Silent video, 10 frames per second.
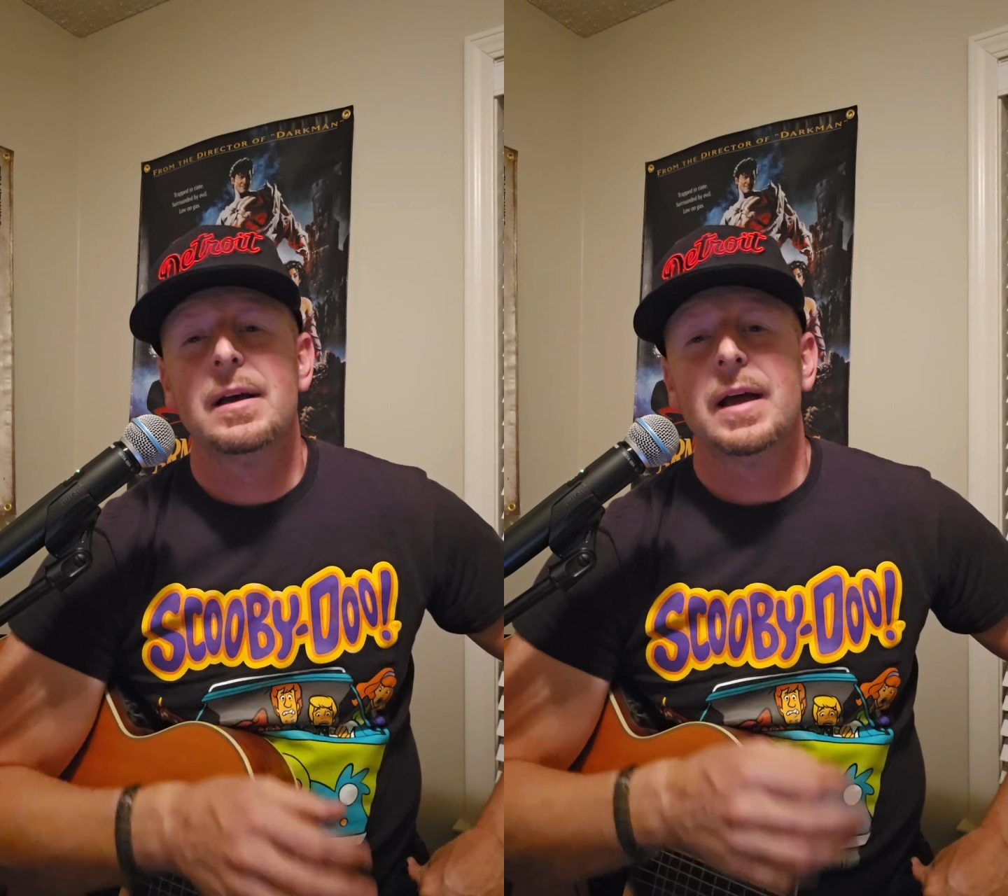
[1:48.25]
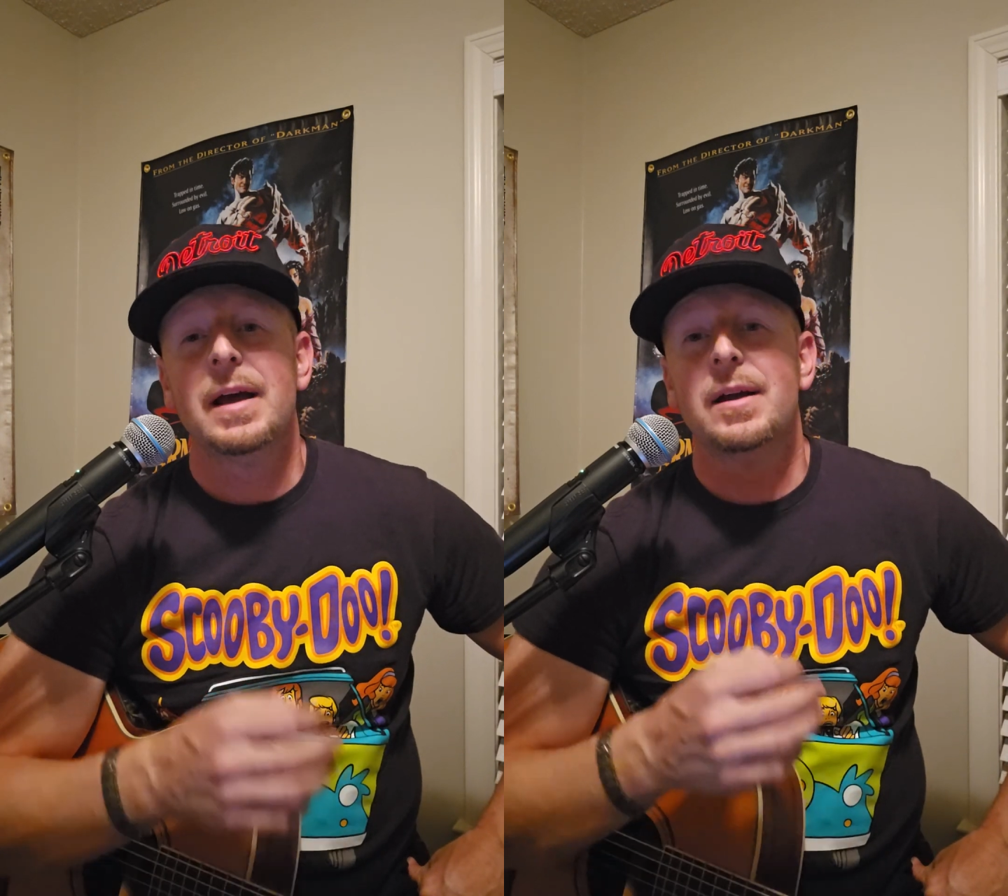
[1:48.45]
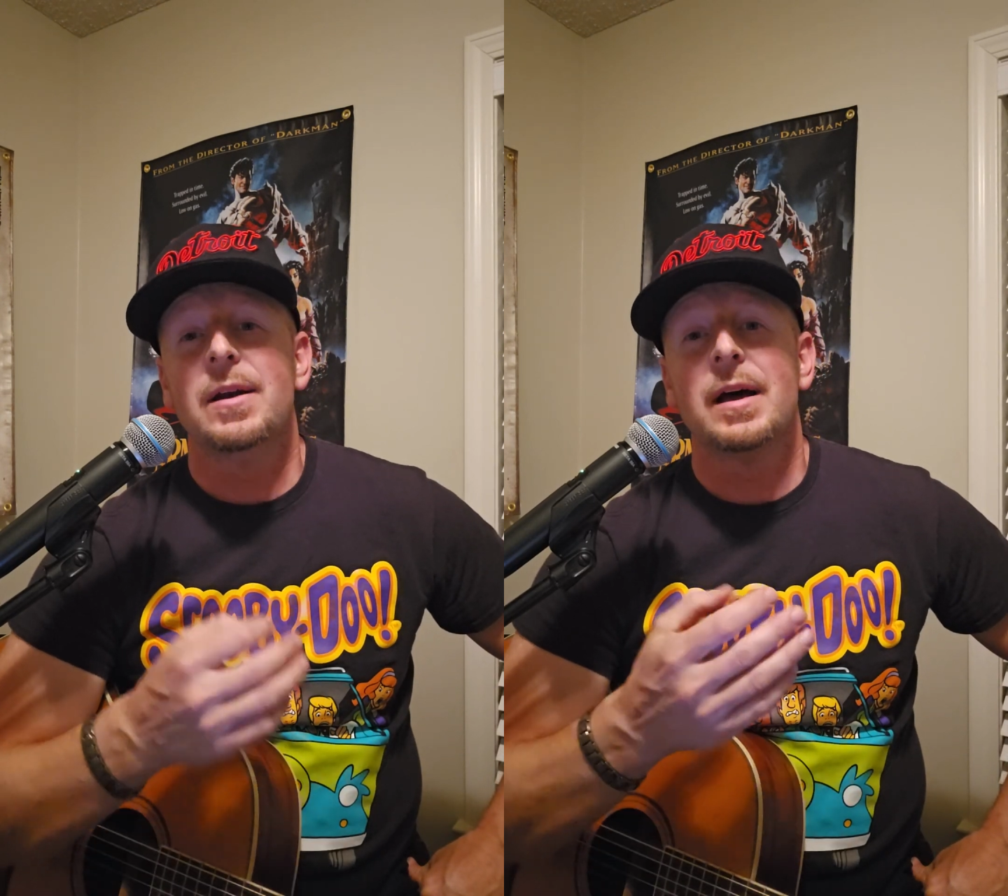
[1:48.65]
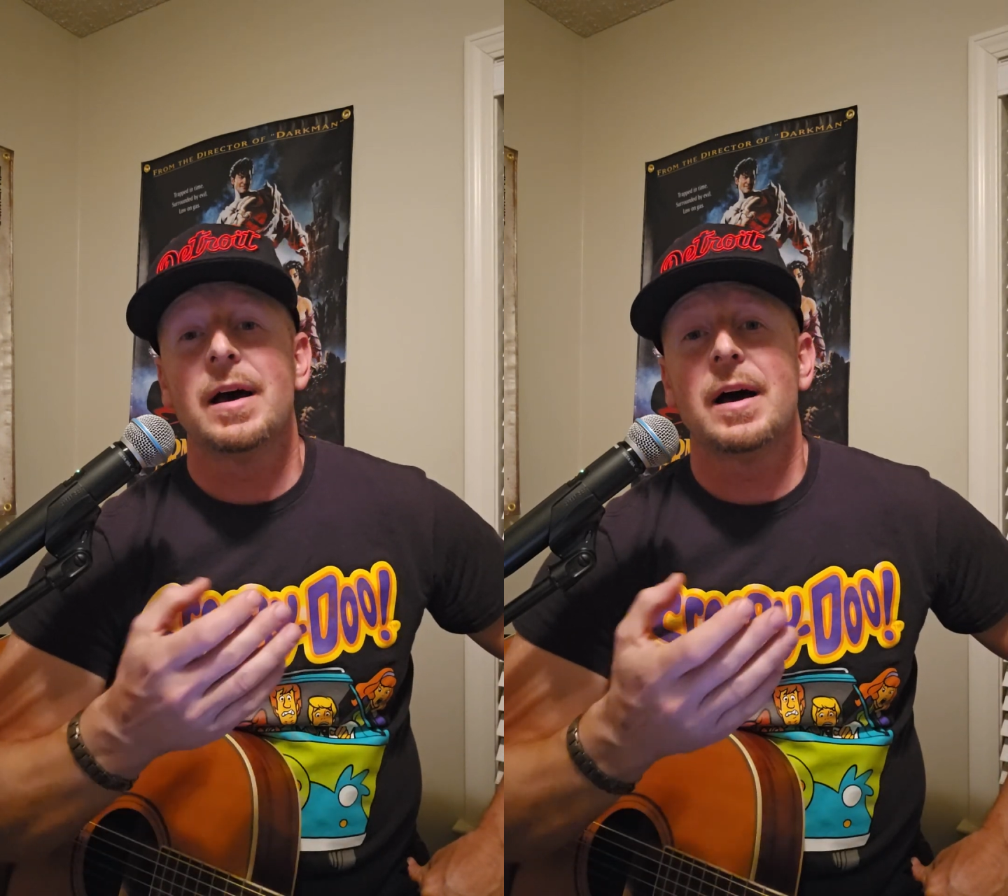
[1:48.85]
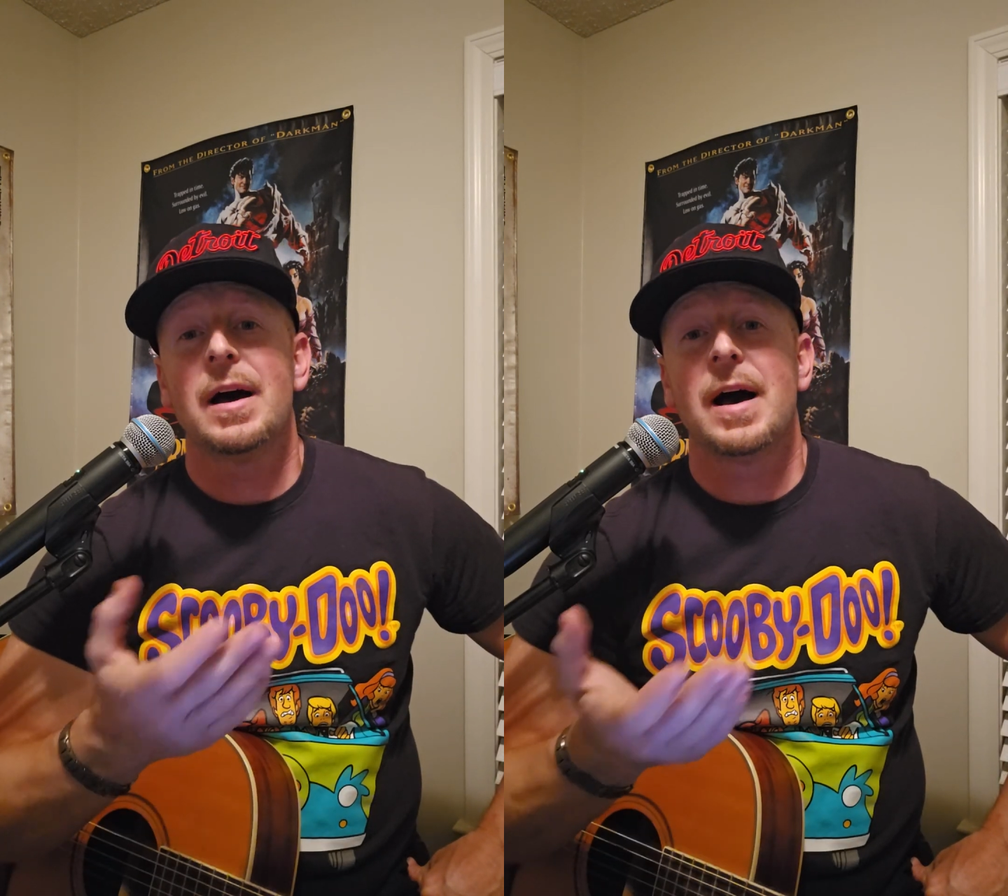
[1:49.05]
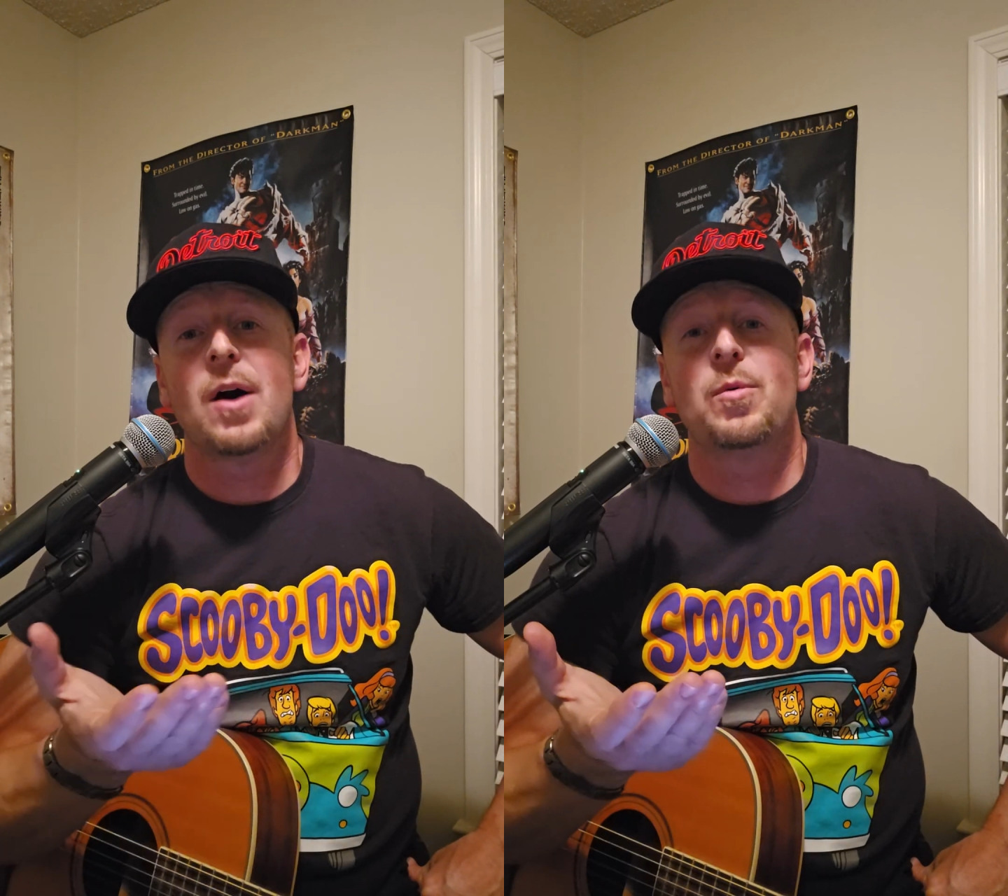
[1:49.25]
And how